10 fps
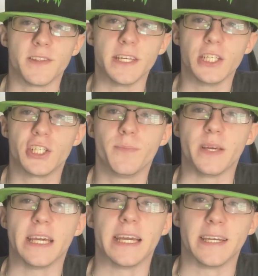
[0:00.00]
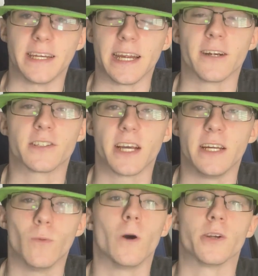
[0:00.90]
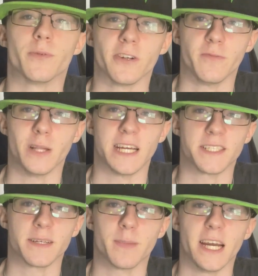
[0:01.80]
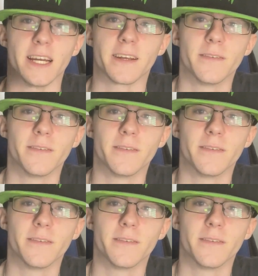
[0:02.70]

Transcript: these should be in an airtight waterproof plastic bag.